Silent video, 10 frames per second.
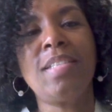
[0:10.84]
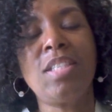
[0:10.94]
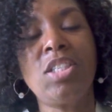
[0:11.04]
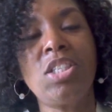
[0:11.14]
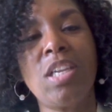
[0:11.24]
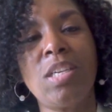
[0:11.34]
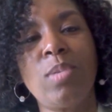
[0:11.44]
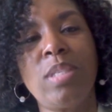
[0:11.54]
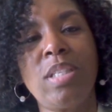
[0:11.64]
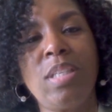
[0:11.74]
this is Shelley
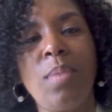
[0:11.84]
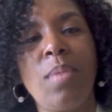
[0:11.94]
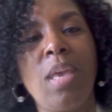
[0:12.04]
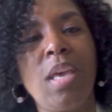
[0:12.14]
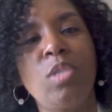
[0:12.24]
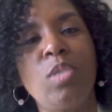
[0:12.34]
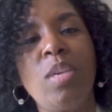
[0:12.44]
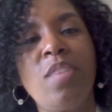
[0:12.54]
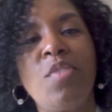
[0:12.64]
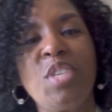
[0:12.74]
with
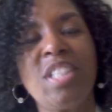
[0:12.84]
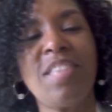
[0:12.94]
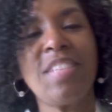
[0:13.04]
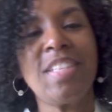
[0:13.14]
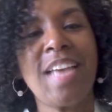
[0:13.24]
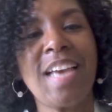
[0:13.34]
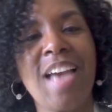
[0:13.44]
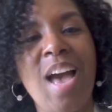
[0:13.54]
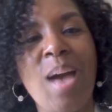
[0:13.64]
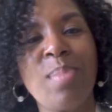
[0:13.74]

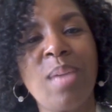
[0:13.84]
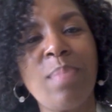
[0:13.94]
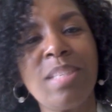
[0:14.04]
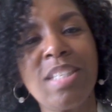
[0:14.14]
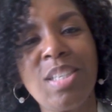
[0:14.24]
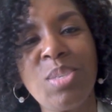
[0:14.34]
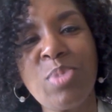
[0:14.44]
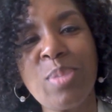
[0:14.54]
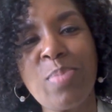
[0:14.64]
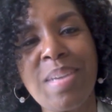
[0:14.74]
TeamKing247.com coming to you
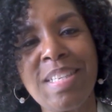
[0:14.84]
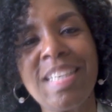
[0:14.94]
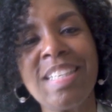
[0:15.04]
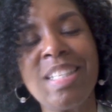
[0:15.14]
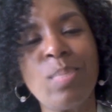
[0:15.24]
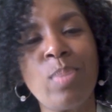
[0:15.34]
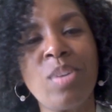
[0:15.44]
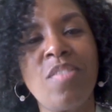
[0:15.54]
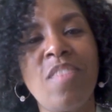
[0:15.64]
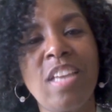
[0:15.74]
with Monday's
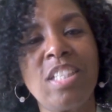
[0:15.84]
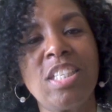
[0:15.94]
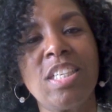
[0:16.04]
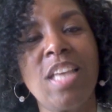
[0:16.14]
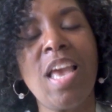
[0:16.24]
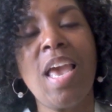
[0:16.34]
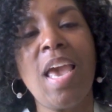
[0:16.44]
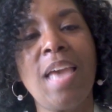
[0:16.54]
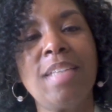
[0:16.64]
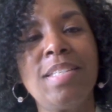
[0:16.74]
Motivation.
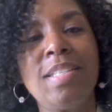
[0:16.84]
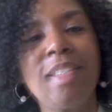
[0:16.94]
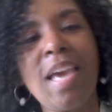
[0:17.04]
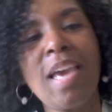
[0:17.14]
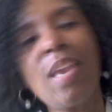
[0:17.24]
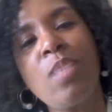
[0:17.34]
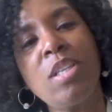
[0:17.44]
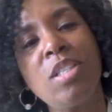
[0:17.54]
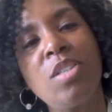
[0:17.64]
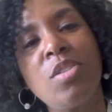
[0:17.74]
And today I
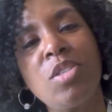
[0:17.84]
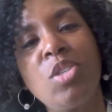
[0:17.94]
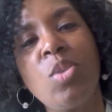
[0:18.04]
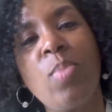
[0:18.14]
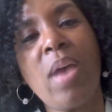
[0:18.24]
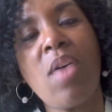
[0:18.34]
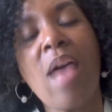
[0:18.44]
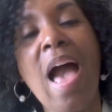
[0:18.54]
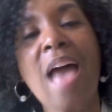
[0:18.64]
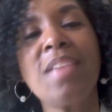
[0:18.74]
want to talk to you about
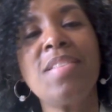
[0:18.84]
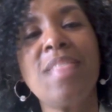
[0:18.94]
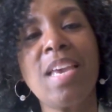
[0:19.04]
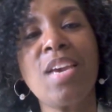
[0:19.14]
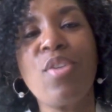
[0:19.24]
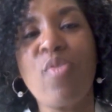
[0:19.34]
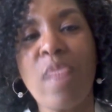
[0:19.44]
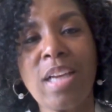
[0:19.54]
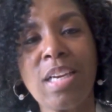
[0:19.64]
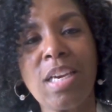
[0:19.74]
how to think
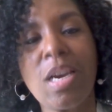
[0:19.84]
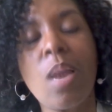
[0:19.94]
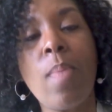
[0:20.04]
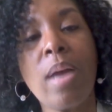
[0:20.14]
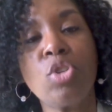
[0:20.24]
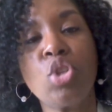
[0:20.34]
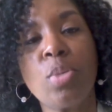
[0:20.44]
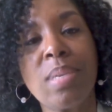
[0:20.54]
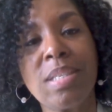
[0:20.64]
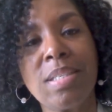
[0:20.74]
correctly about
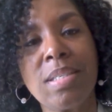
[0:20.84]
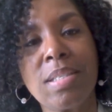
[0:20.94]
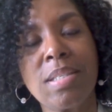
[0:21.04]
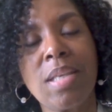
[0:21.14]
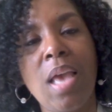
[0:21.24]
your business.